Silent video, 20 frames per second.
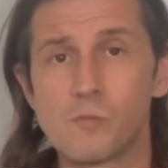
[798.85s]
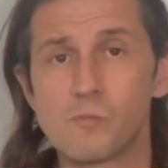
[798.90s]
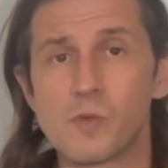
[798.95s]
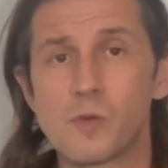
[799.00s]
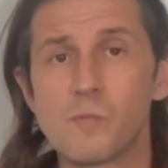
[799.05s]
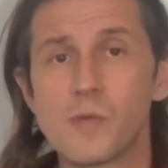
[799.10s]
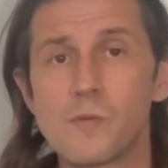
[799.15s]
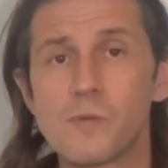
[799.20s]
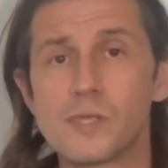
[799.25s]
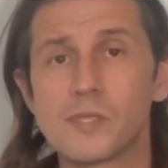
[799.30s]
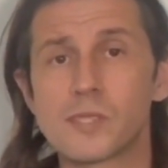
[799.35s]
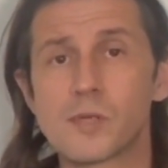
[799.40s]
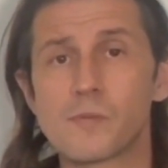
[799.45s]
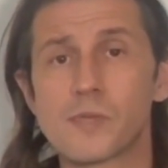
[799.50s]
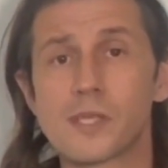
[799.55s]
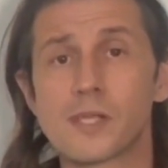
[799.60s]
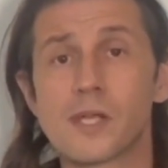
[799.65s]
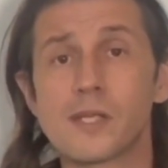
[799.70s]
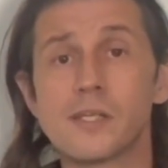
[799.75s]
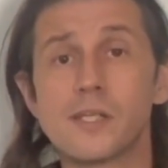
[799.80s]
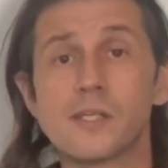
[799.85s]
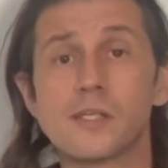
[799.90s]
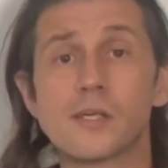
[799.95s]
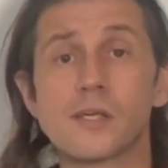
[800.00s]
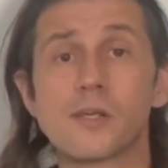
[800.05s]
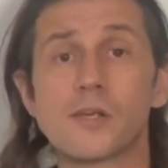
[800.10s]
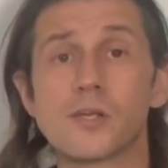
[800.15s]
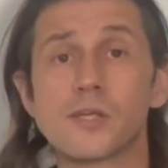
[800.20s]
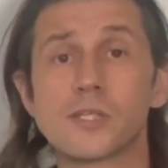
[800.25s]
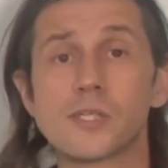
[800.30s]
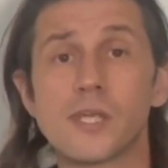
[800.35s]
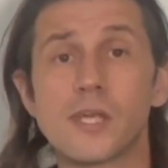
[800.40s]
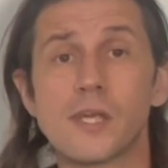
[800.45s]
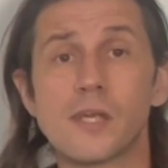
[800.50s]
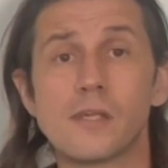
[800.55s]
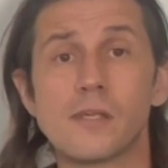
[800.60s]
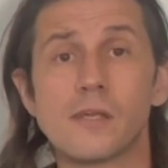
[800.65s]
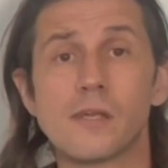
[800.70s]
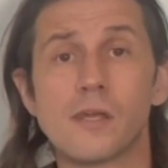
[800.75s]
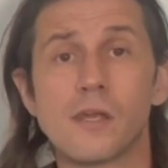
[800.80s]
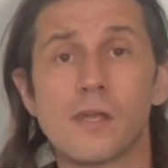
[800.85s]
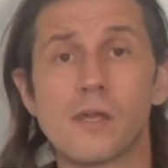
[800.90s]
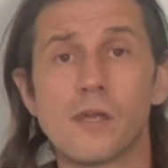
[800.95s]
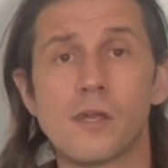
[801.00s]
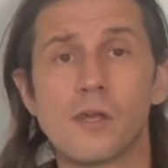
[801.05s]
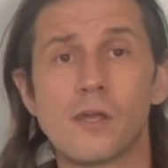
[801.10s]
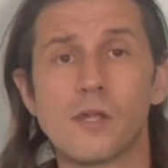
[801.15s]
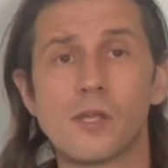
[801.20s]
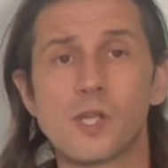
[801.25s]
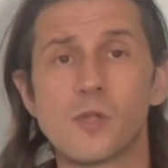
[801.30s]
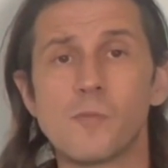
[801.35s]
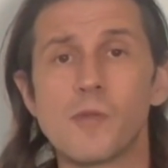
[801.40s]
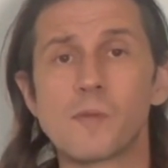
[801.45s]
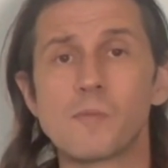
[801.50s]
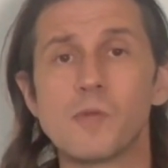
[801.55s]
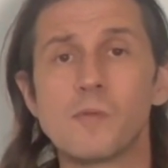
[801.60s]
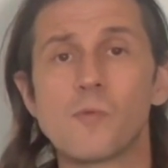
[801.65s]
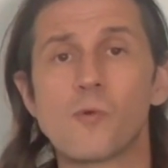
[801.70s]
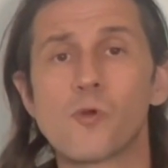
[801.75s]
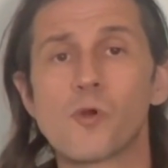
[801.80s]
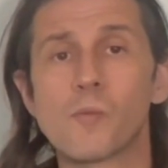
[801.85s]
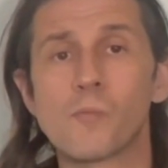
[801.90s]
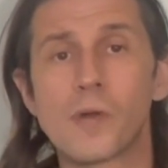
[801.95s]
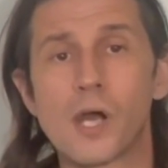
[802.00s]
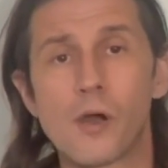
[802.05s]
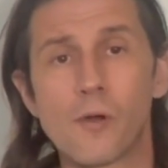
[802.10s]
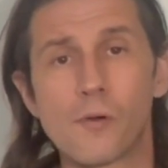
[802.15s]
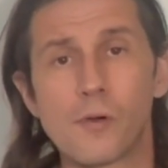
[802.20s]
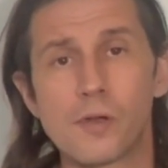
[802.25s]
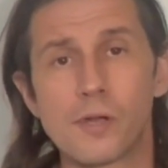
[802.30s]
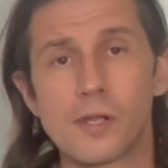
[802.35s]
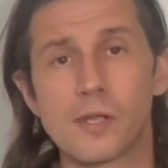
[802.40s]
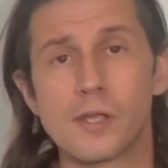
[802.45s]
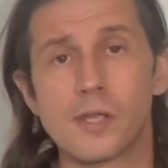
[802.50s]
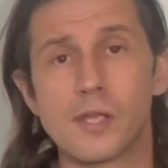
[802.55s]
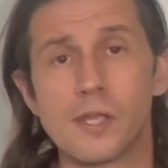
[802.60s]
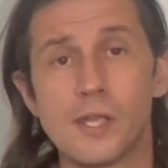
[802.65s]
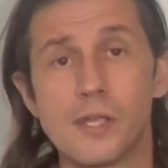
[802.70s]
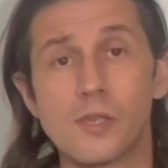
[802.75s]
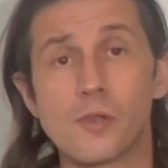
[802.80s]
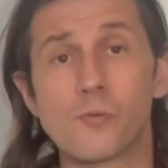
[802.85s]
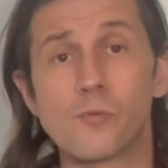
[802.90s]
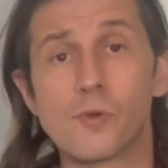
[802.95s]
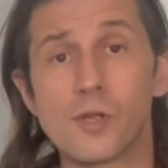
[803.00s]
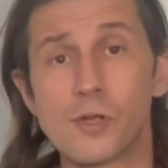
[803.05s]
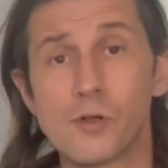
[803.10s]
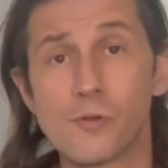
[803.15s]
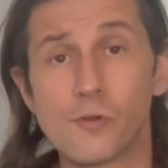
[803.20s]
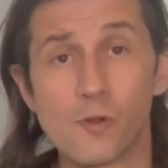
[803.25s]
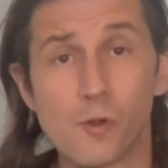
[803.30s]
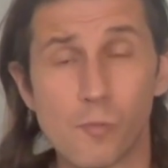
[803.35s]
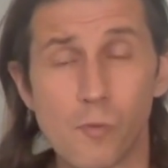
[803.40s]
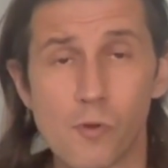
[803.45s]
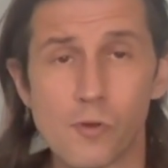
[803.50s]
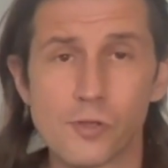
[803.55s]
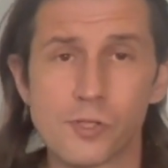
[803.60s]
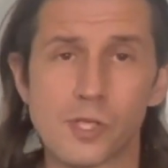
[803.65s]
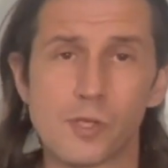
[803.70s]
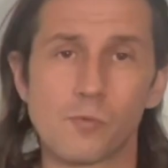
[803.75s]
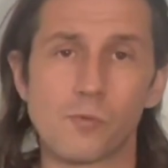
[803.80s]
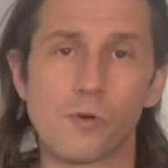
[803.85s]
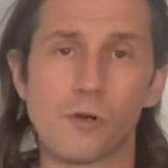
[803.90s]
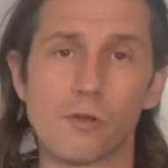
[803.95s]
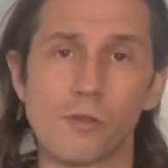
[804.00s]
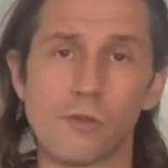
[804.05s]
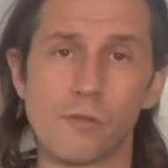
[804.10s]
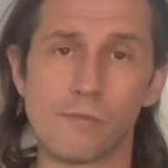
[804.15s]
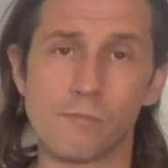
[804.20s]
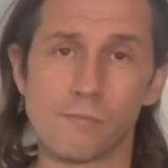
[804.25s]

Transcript: but maybe something I need to understand to make me more empowered in the real no bullshit world.